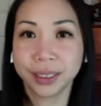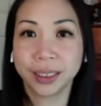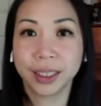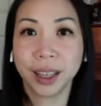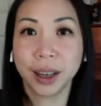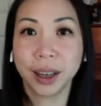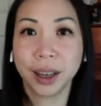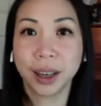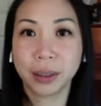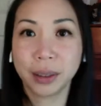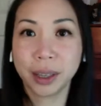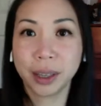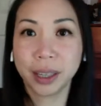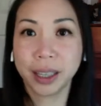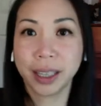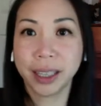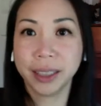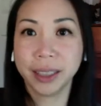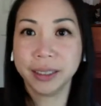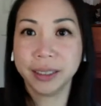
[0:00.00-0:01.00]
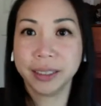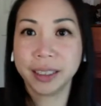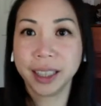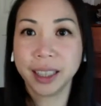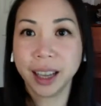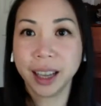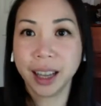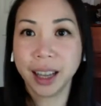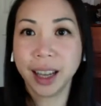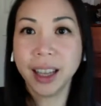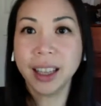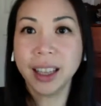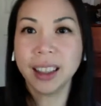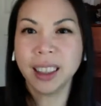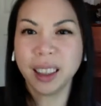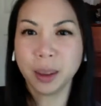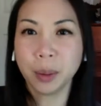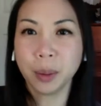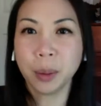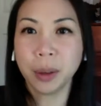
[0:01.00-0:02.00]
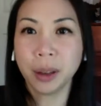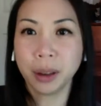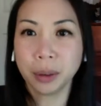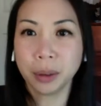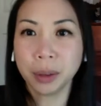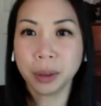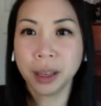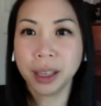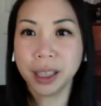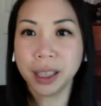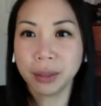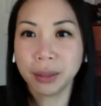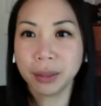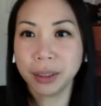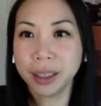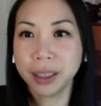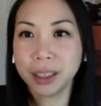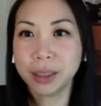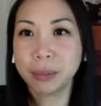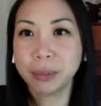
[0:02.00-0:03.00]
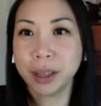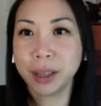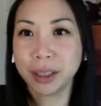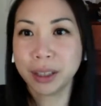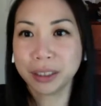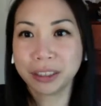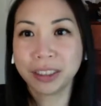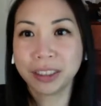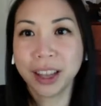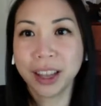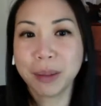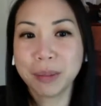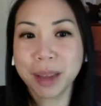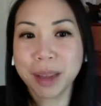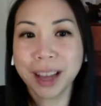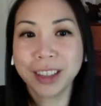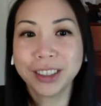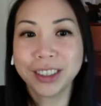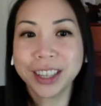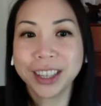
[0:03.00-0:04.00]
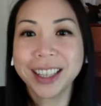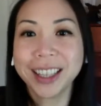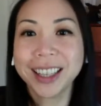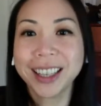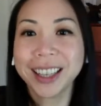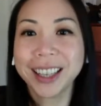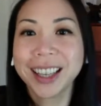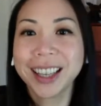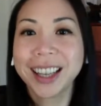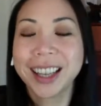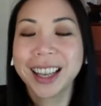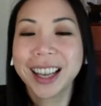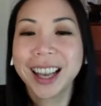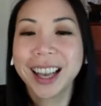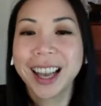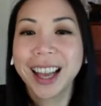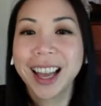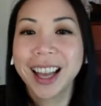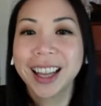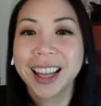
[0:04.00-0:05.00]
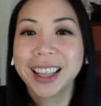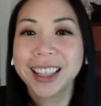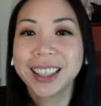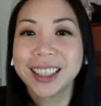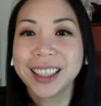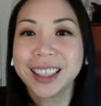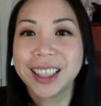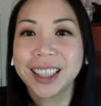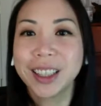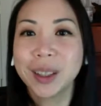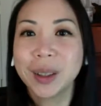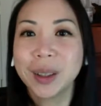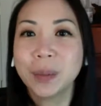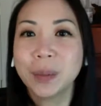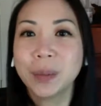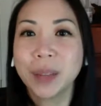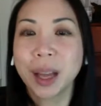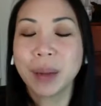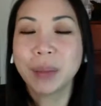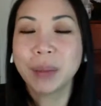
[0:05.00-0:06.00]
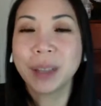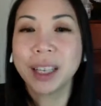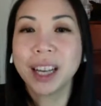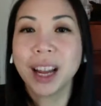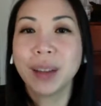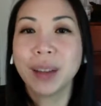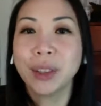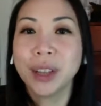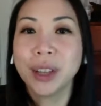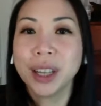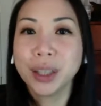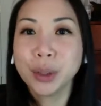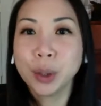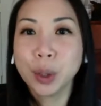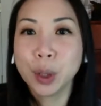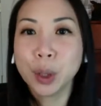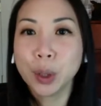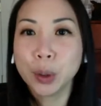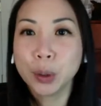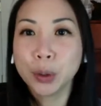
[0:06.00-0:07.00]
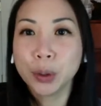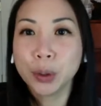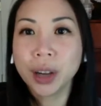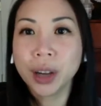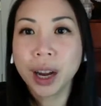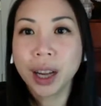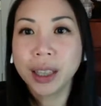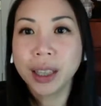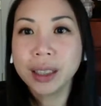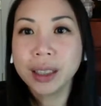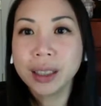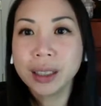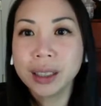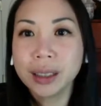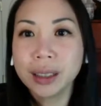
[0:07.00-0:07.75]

All right. I think we are ready for this butterfly magic. So I'm going to have you guys close your eyes.